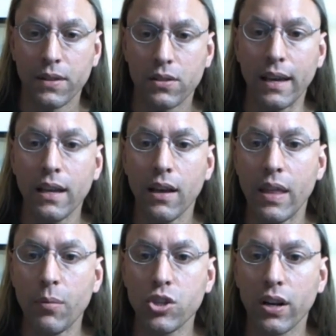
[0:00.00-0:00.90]
Okay.
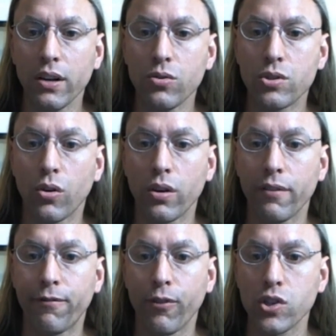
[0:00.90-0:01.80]
Then what you're going to do is go to the
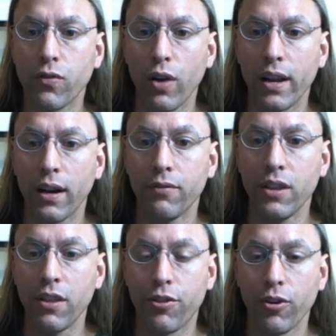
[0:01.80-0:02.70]
1st fret of
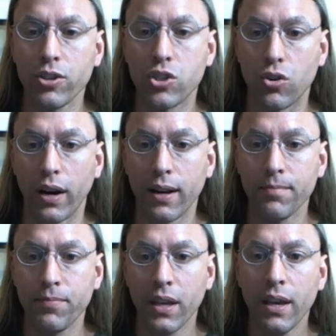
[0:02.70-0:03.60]
the 3rd string,
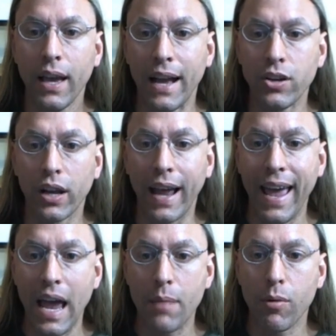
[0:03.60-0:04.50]
and you're going to
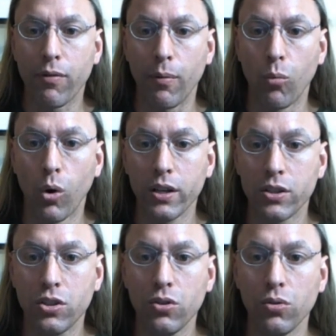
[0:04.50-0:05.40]
hammer from 1 to
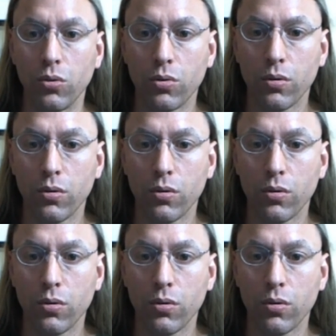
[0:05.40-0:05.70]
2.